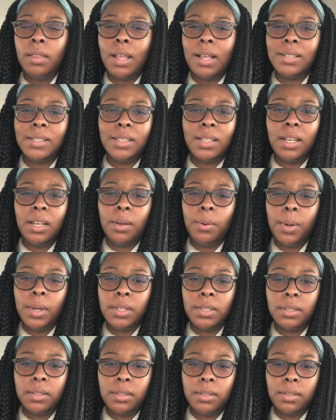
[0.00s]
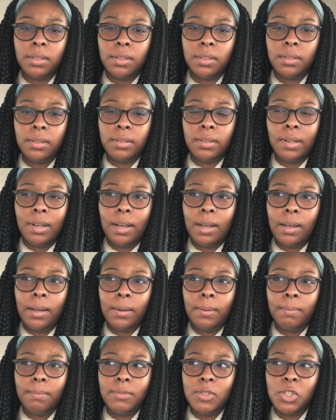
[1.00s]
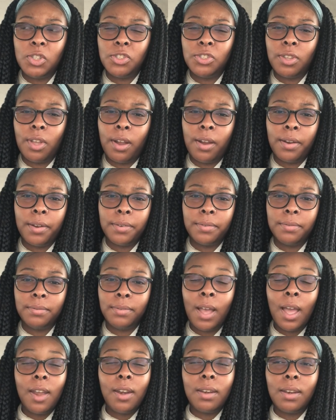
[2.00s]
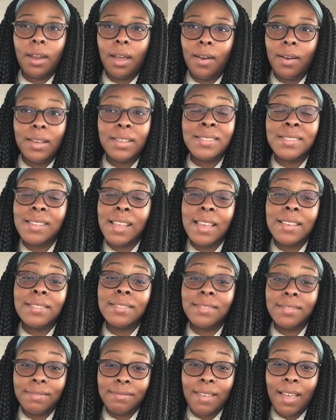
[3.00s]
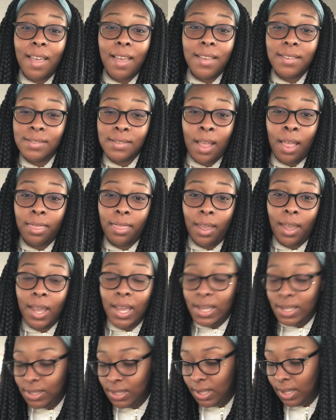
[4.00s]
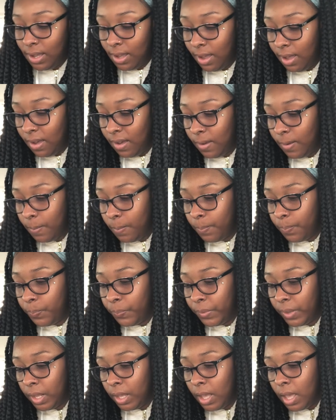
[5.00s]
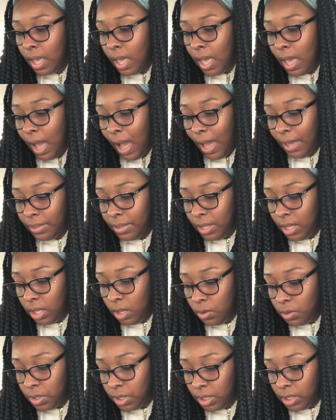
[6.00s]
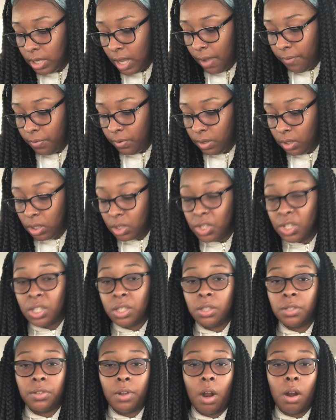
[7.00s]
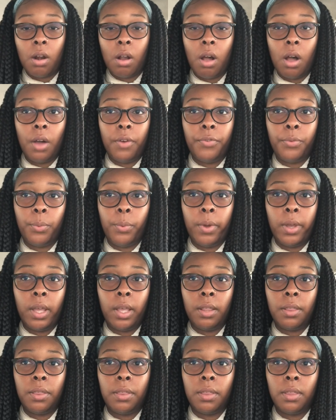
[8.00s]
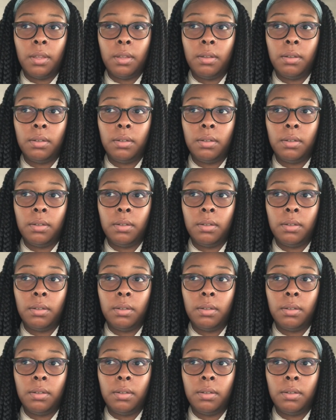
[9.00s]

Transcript: That's a good question. Just start. No, it's not that easy. I think you should definitely just start off with